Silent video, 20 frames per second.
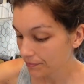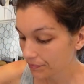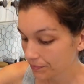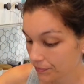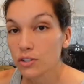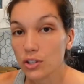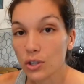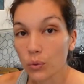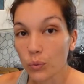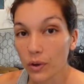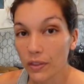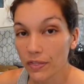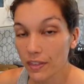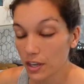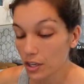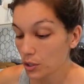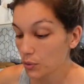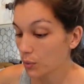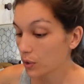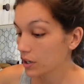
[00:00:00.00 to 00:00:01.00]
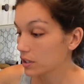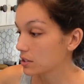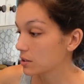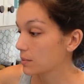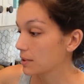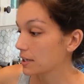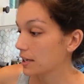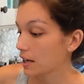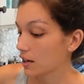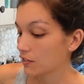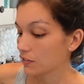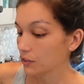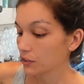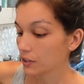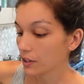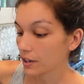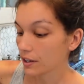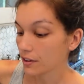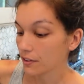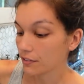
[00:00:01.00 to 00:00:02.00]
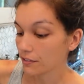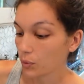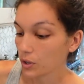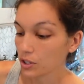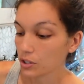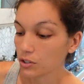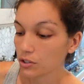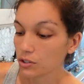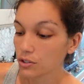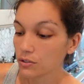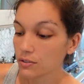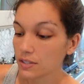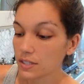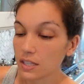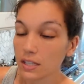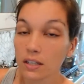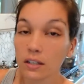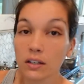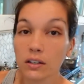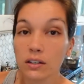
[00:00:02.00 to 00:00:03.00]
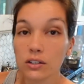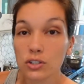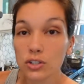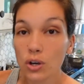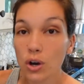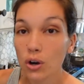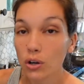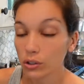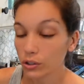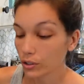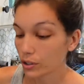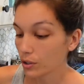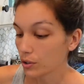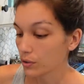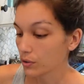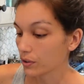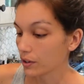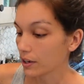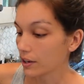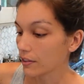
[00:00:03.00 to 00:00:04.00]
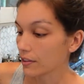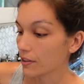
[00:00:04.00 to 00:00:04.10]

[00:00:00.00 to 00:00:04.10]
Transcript: So one thing you want to be careful of when you're using taller okra,